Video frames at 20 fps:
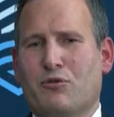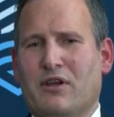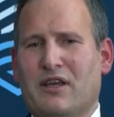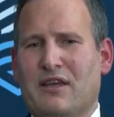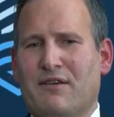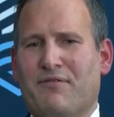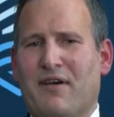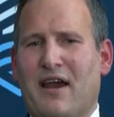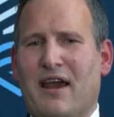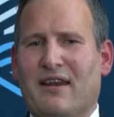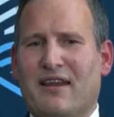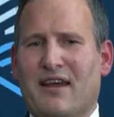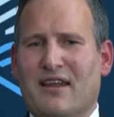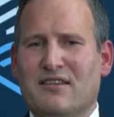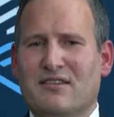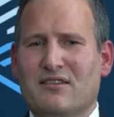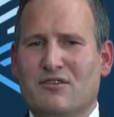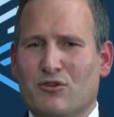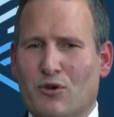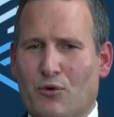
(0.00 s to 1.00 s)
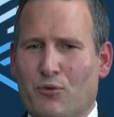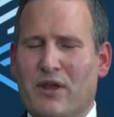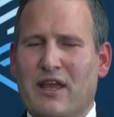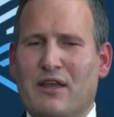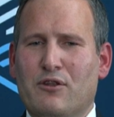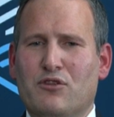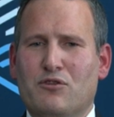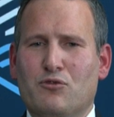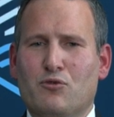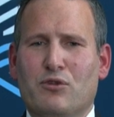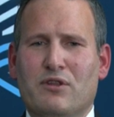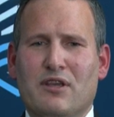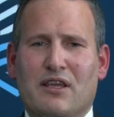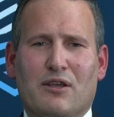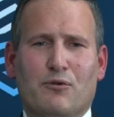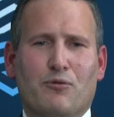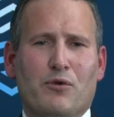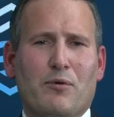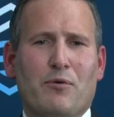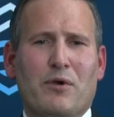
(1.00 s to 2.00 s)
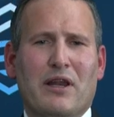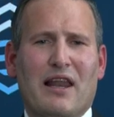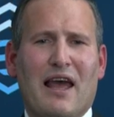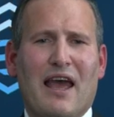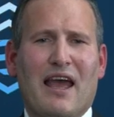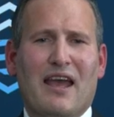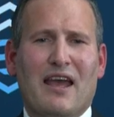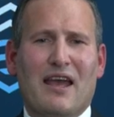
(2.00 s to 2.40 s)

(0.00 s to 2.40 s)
refinance, so we do think we will